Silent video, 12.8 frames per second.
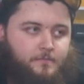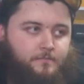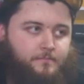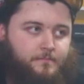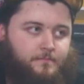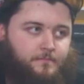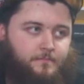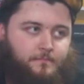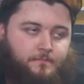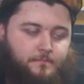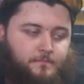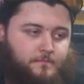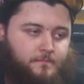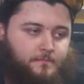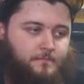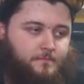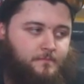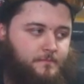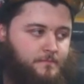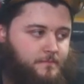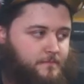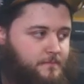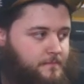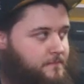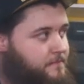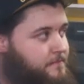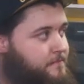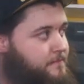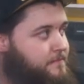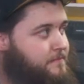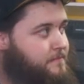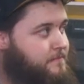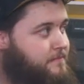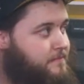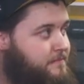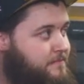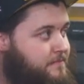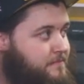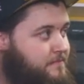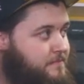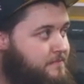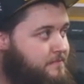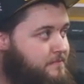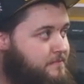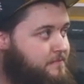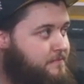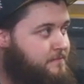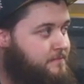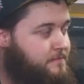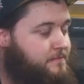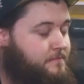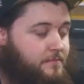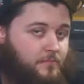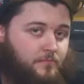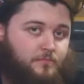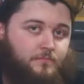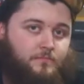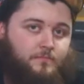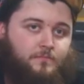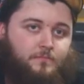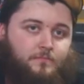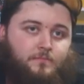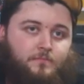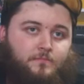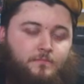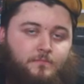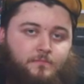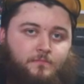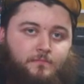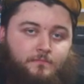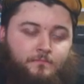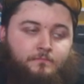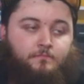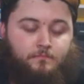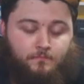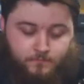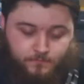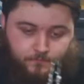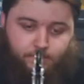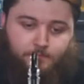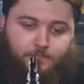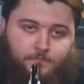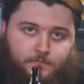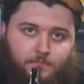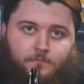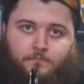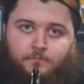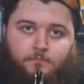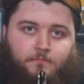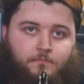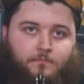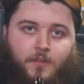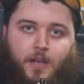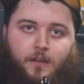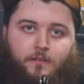This person isn't speaking.